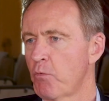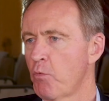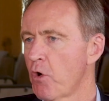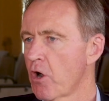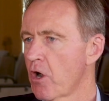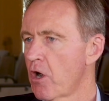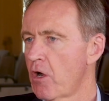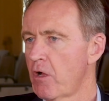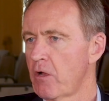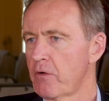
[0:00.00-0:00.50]
a
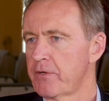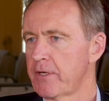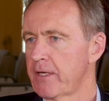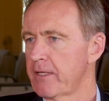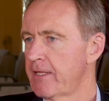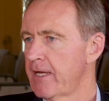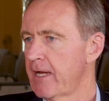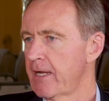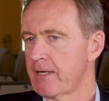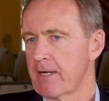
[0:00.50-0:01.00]
world
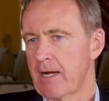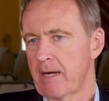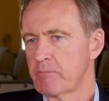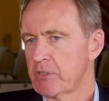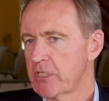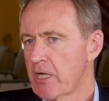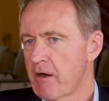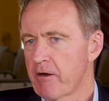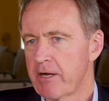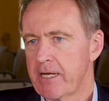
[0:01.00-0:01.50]
that, I'm
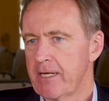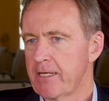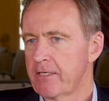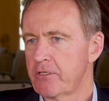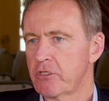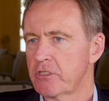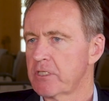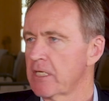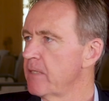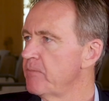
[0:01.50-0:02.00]
sorry, it
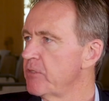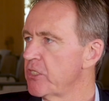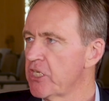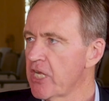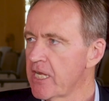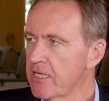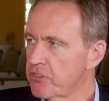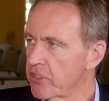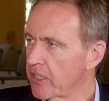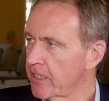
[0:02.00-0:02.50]
just keeps
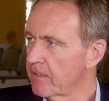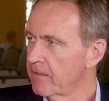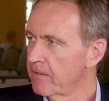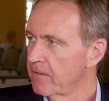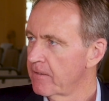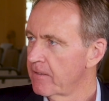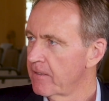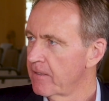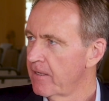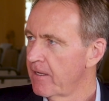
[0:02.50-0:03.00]
changing.
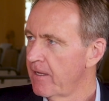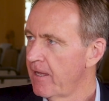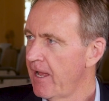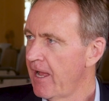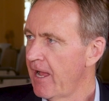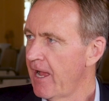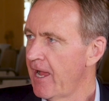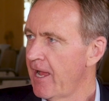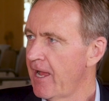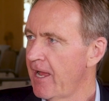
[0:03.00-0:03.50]

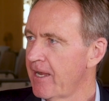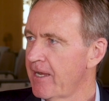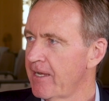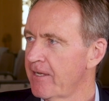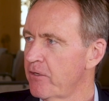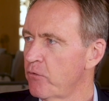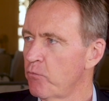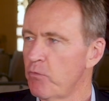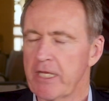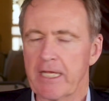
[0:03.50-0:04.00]

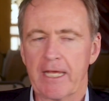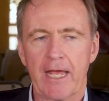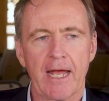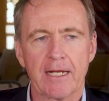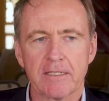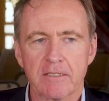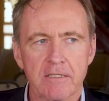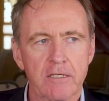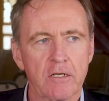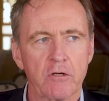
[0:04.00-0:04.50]
And we
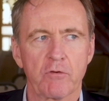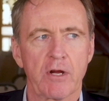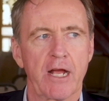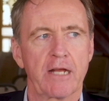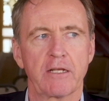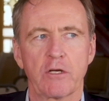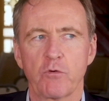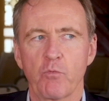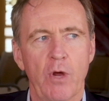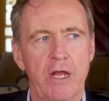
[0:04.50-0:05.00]
can't sit
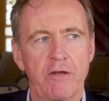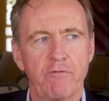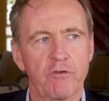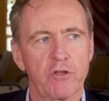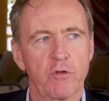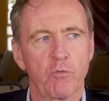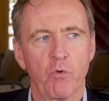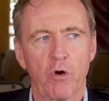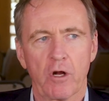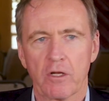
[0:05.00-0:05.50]
around and wait for
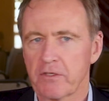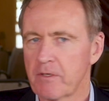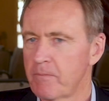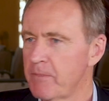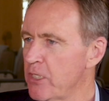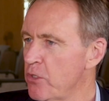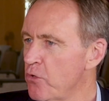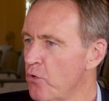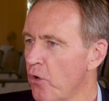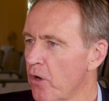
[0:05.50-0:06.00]
the world to
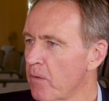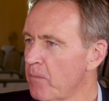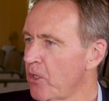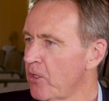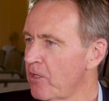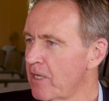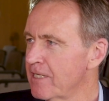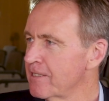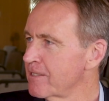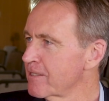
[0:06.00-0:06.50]
be
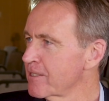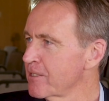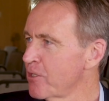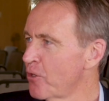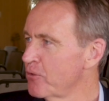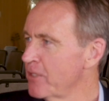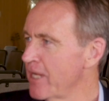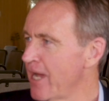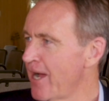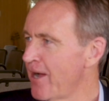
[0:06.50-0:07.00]
normal and
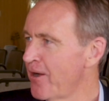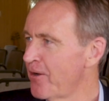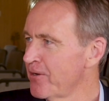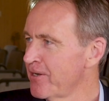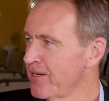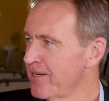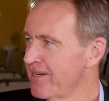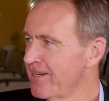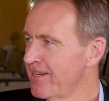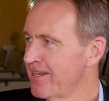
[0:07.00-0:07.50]
slow
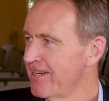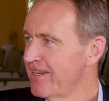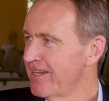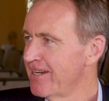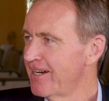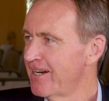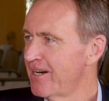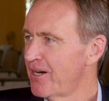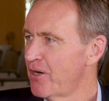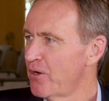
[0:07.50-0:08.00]
down.
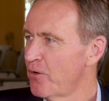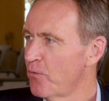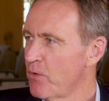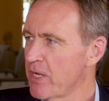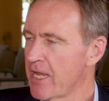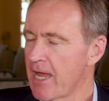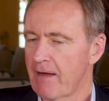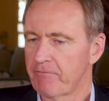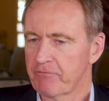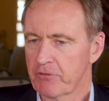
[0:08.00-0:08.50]

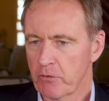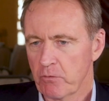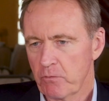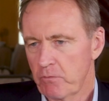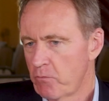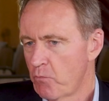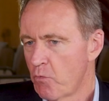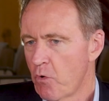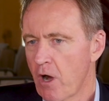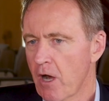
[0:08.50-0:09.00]
we have to
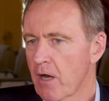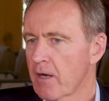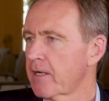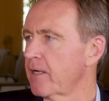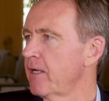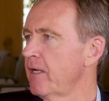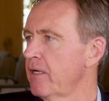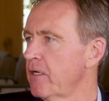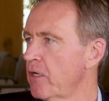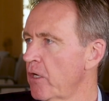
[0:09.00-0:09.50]
work
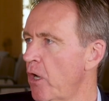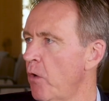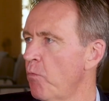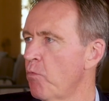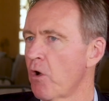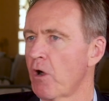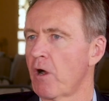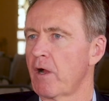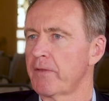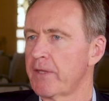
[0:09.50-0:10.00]
in a
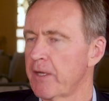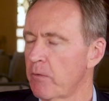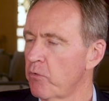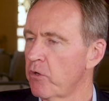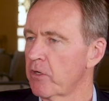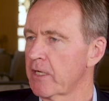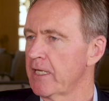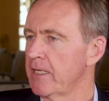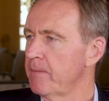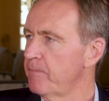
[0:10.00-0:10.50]
world that
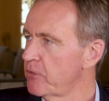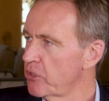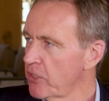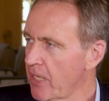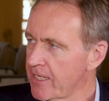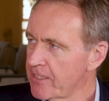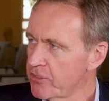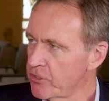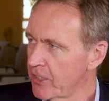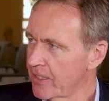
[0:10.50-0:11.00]
will keep
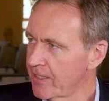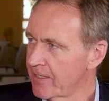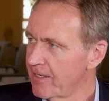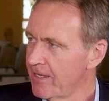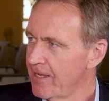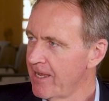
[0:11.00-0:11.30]
changing.